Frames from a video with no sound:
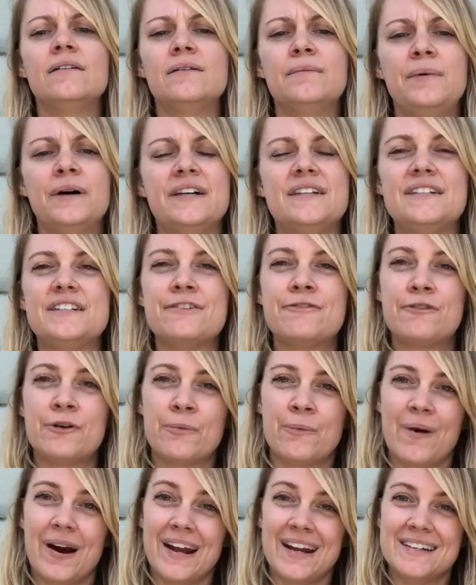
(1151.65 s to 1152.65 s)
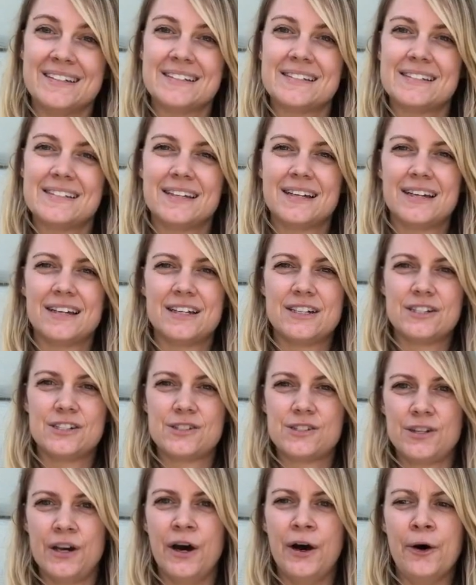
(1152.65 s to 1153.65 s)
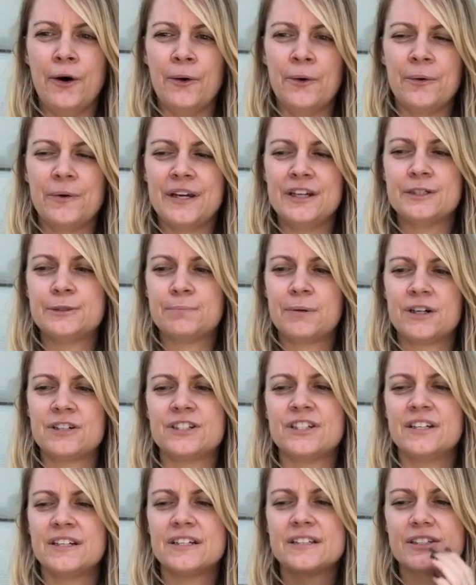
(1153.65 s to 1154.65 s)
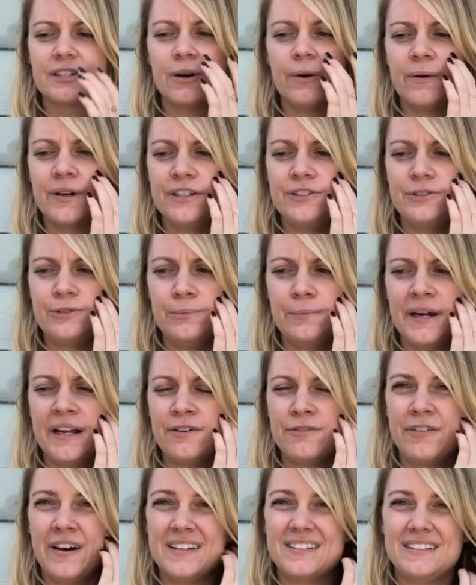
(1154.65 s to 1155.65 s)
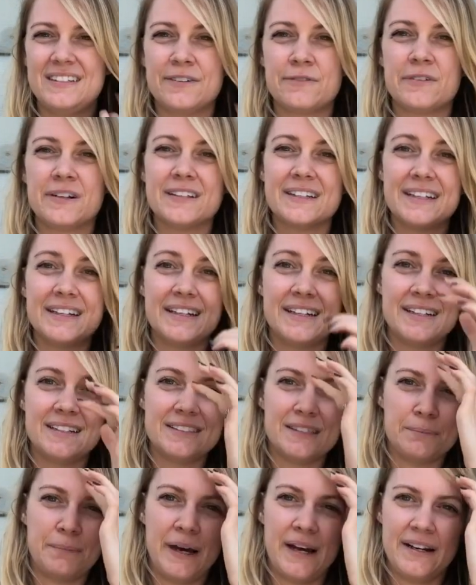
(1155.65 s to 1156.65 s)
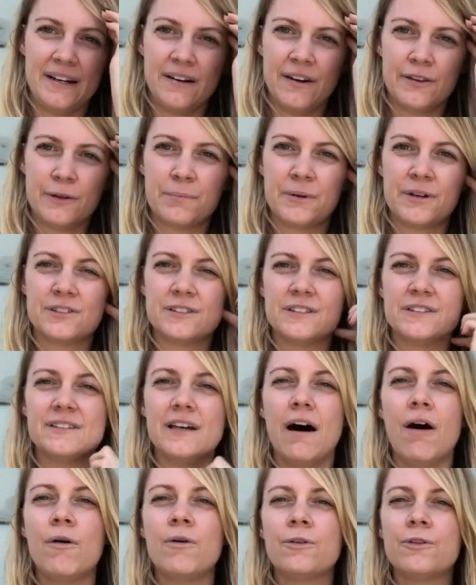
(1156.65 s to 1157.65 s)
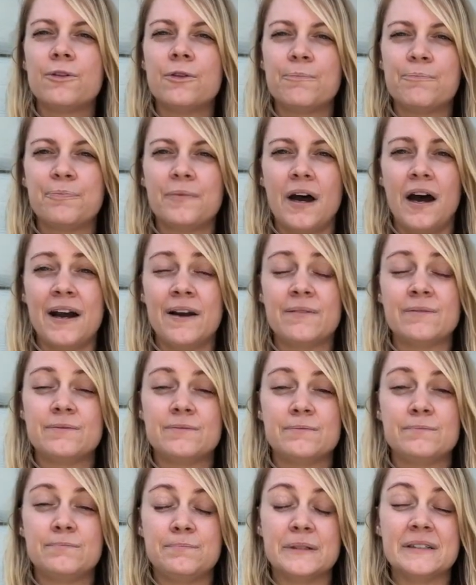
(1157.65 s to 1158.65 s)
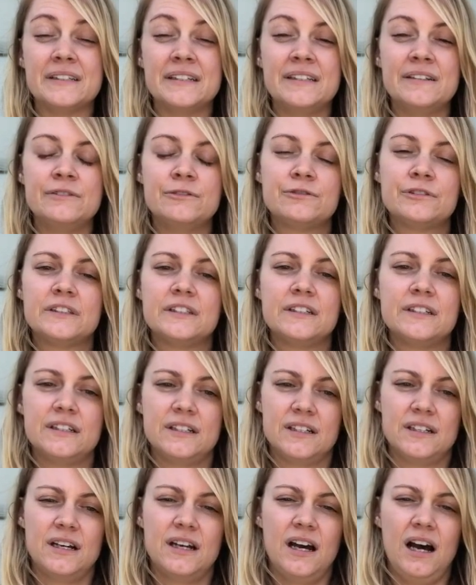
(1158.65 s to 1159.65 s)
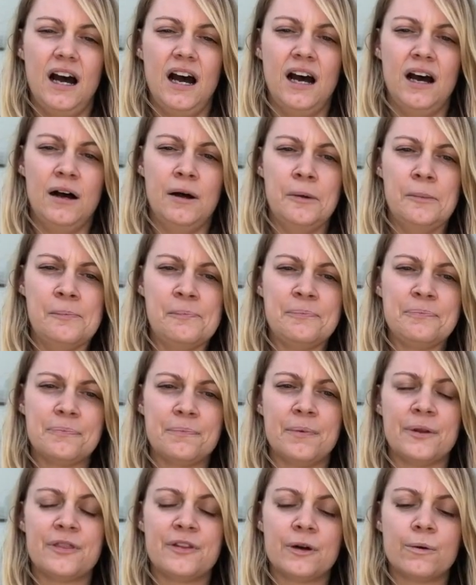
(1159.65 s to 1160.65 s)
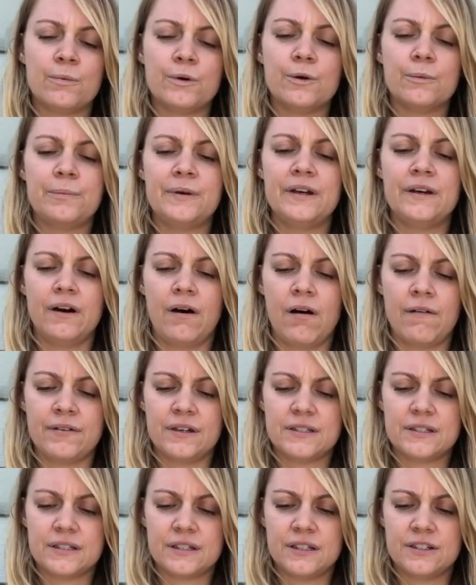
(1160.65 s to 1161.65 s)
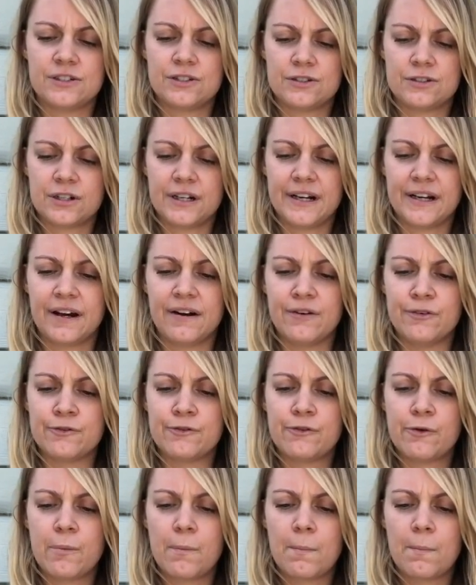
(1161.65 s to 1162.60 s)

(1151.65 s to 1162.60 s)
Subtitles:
but in different ways. So each person, it's going to manifest differently in depending on the person's health, I believe. But there will be obviously a string of